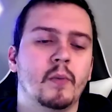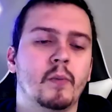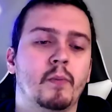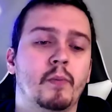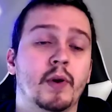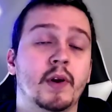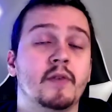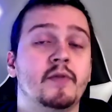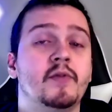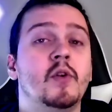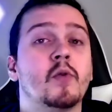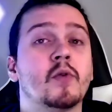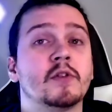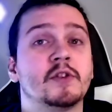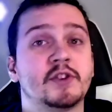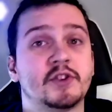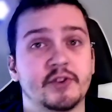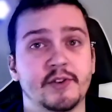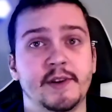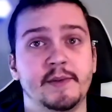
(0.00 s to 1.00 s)
But if you're
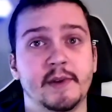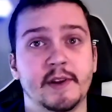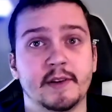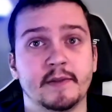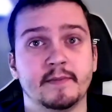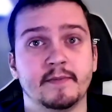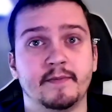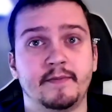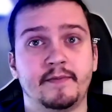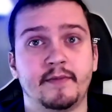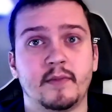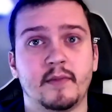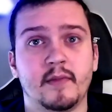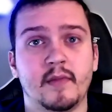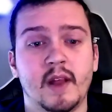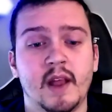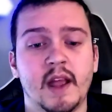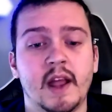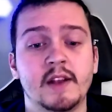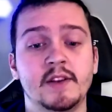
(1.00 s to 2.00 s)
streaming,
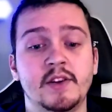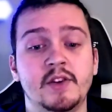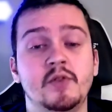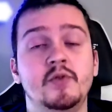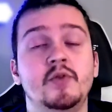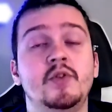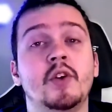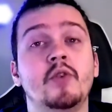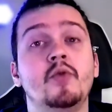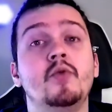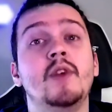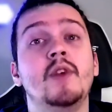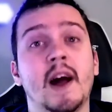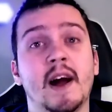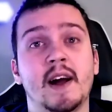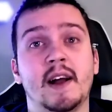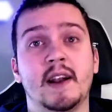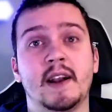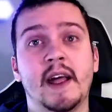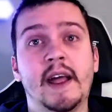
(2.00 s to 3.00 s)
and you do
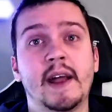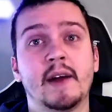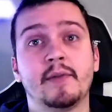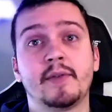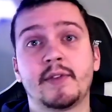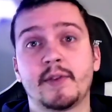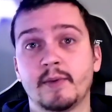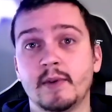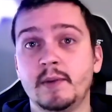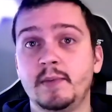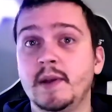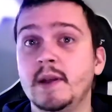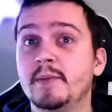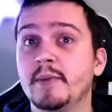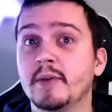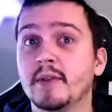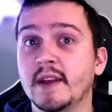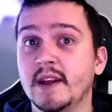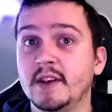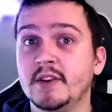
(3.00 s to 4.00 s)
not have 3
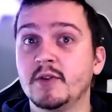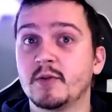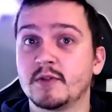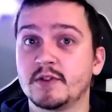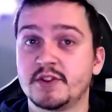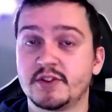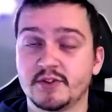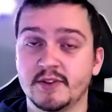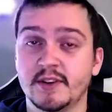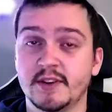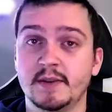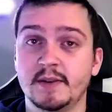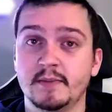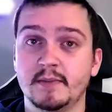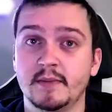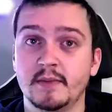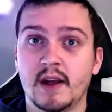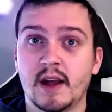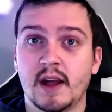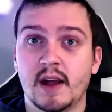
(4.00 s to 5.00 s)
people in your stream
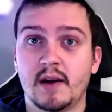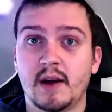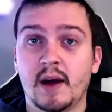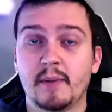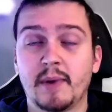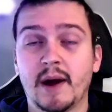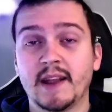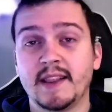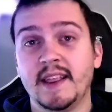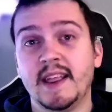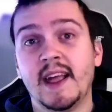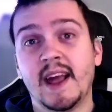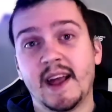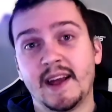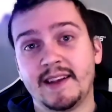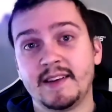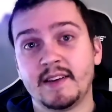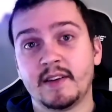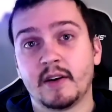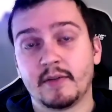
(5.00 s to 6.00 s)
by the
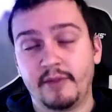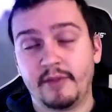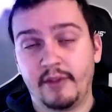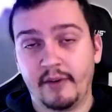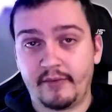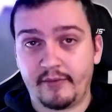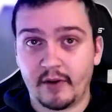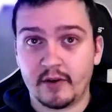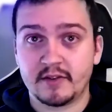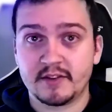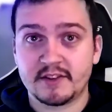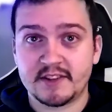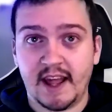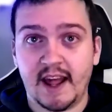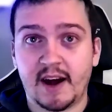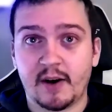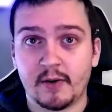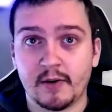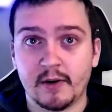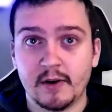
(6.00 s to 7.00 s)
end of the first
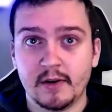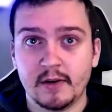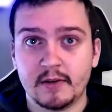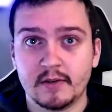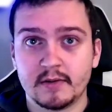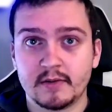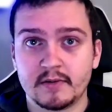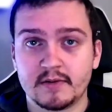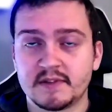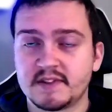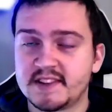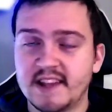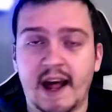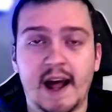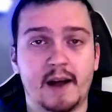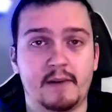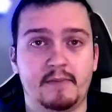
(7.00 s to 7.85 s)
hour, stop.